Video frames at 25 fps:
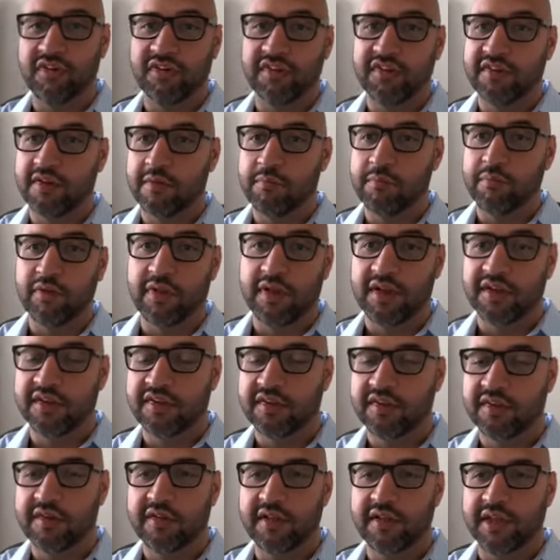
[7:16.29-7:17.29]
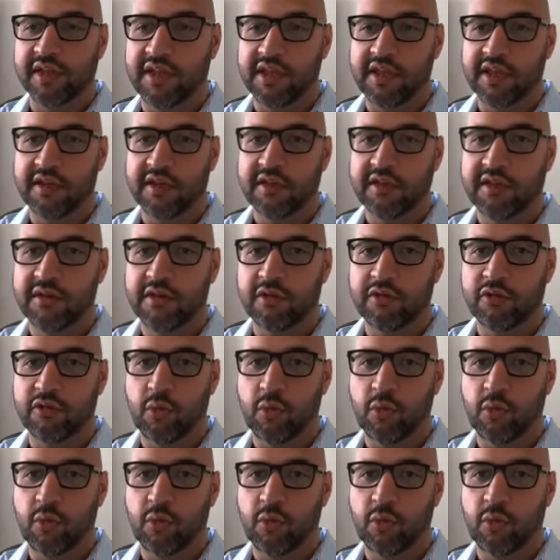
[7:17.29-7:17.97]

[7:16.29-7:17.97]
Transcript: which is simple as clicking